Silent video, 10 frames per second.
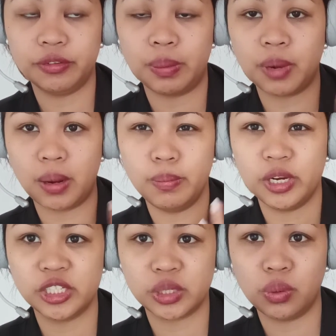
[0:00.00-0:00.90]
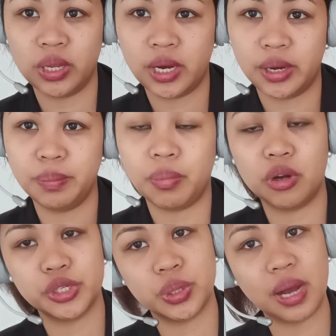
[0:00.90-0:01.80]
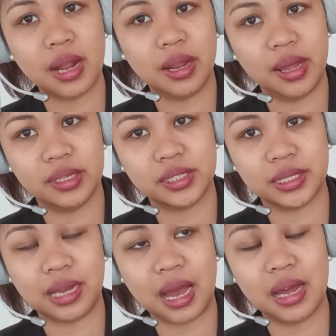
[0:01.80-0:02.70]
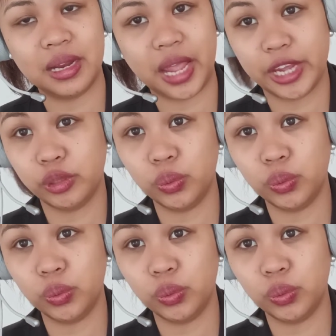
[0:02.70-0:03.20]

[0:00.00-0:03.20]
from Cambridge School here in Portugal and she got A2.